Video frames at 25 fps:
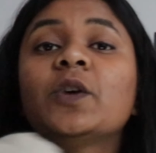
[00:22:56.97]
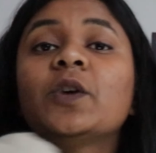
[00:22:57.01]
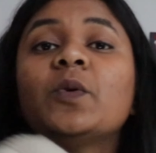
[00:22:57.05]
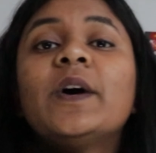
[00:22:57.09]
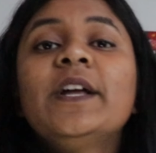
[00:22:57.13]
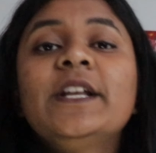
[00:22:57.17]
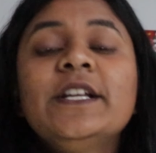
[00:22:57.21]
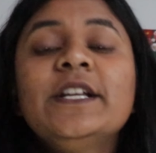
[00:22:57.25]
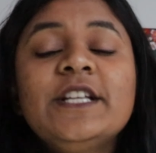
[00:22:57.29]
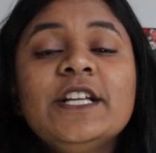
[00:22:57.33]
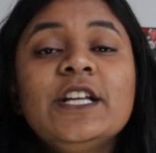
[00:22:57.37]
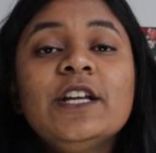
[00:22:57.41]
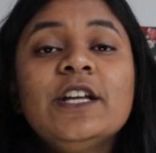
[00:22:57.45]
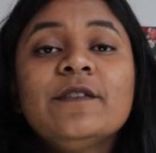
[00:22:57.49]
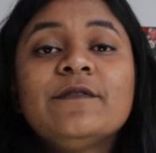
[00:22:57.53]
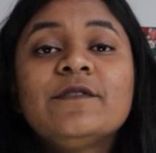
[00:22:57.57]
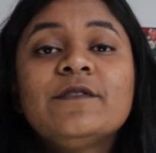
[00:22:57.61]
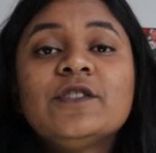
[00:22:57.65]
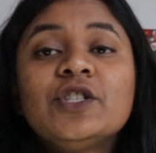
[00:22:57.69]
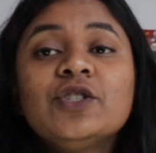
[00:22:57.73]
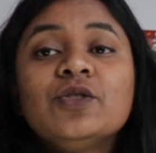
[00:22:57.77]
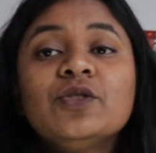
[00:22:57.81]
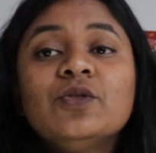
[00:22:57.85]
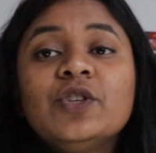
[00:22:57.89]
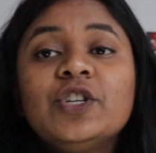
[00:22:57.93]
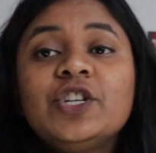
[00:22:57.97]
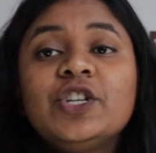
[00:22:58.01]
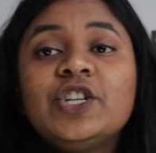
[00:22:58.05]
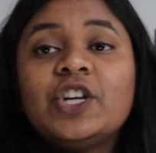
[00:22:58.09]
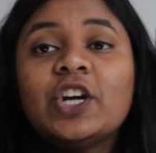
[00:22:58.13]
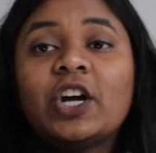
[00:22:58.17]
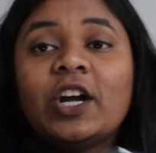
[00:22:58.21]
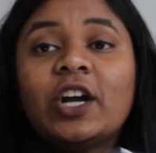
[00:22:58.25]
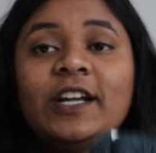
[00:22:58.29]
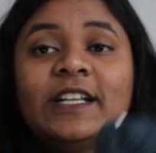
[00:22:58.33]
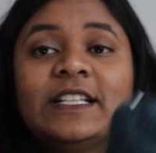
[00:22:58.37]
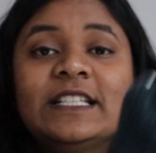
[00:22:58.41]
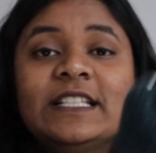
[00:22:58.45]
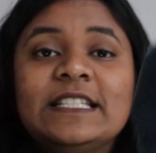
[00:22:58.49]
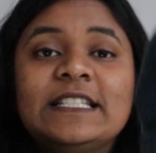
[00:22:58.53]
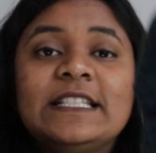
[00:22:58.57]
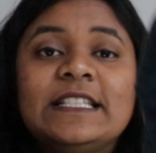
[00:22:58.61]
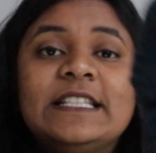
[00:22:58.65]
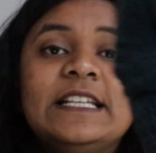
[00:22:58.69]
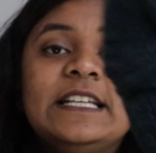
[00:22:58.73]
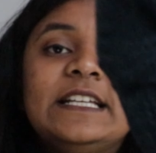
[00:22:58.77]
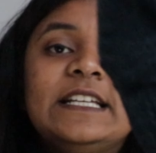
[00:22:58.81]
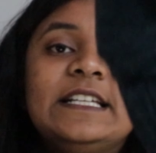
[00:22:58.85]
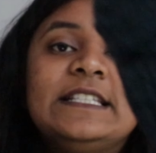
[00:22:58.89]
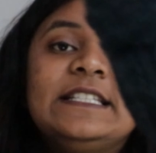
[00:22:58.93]
quantity of 2 yarns.
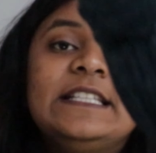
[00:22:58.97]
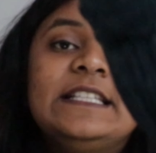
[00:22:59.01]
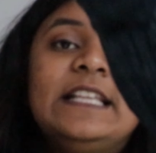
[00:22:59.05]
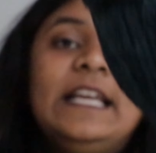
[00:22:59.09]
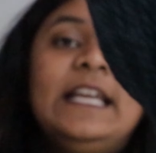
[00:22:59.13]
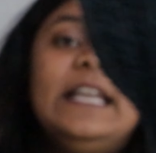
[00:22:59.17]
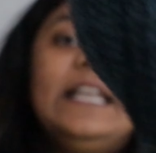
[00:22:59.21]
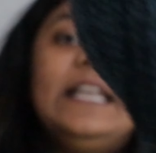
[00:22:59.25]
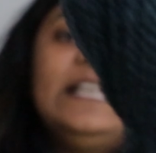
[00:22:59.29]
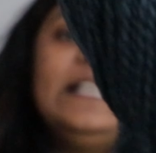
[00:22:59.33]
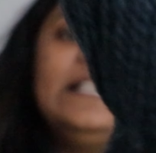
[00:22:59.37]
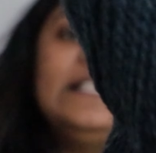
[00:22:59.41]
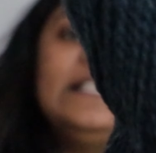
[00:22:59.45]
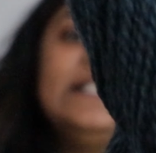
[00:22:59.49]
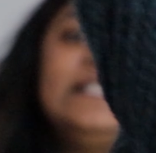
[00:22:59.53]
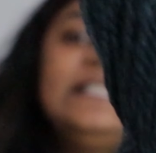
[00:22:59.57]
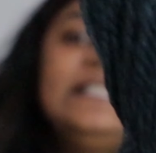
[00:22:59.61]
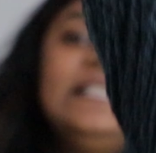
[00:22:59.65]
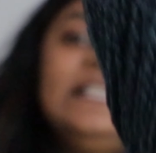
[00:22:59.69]
This is